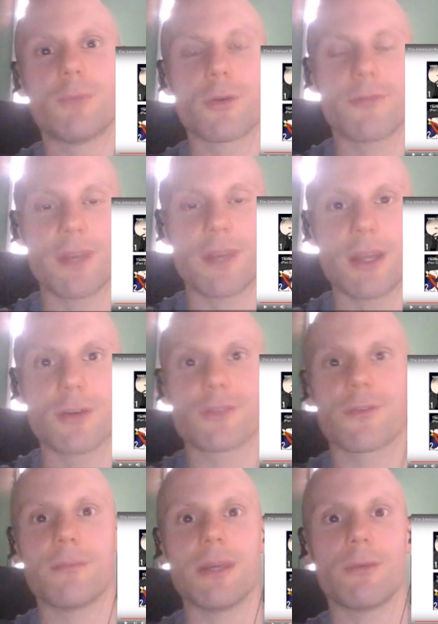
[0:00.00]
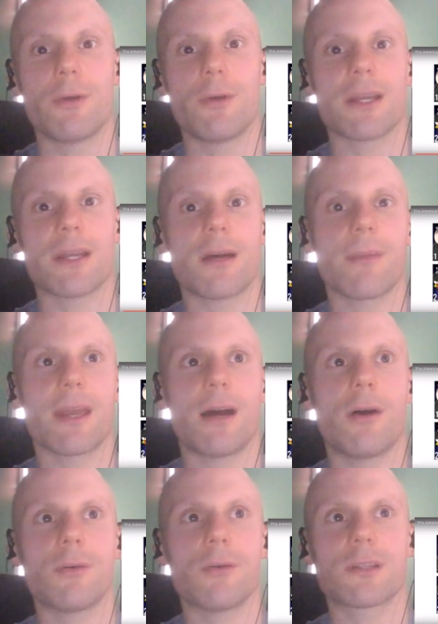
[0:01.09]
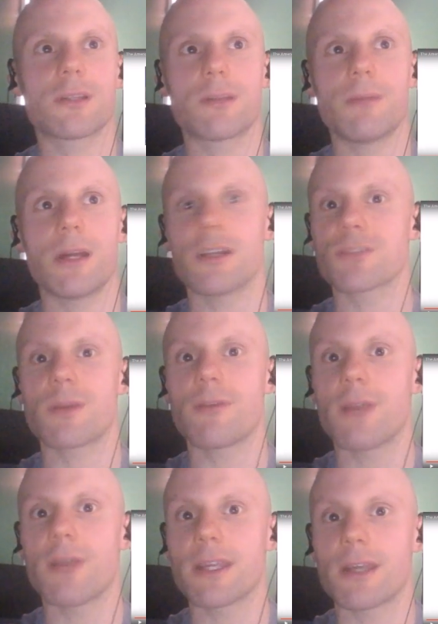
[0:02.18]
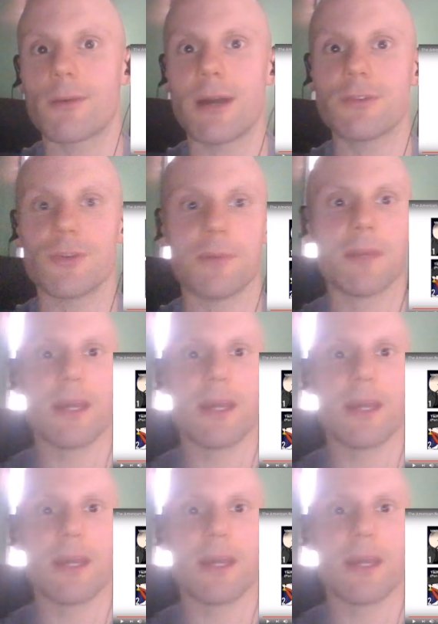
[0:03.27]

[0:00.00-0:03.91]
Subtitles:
More videos from me will be coming out, to be honest, whenever I get around to it.